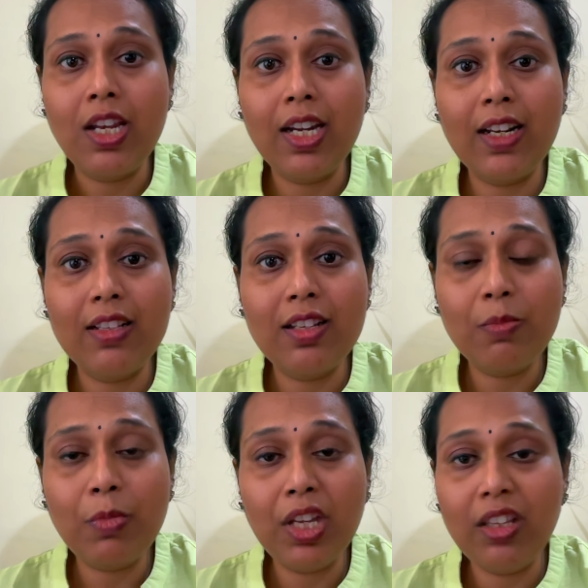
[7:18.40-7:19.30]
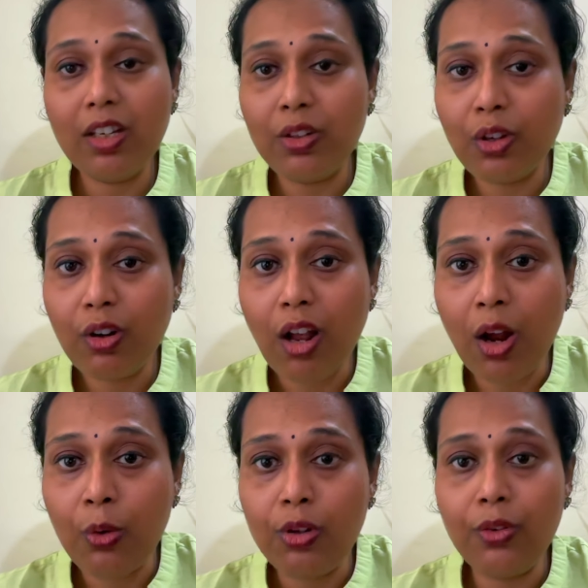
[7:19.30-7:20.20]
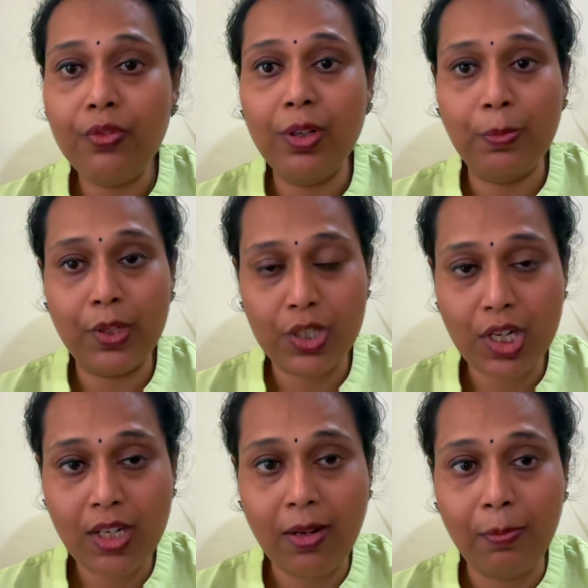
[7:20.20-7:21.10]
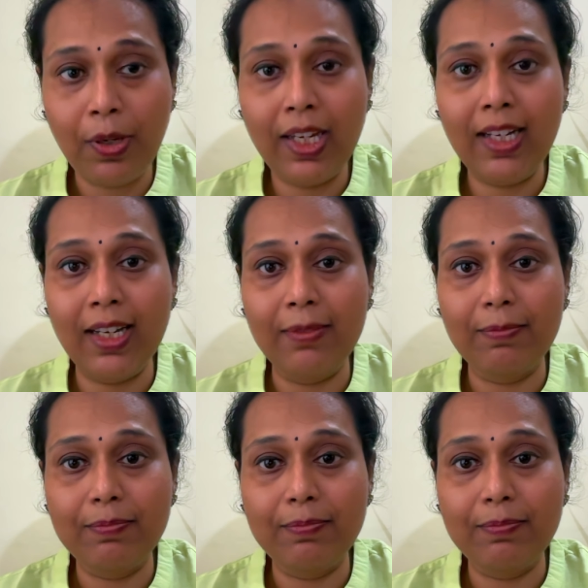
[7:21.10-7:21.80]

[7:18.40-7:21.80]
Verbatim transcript: it doesn't mean that you're out of depression completely.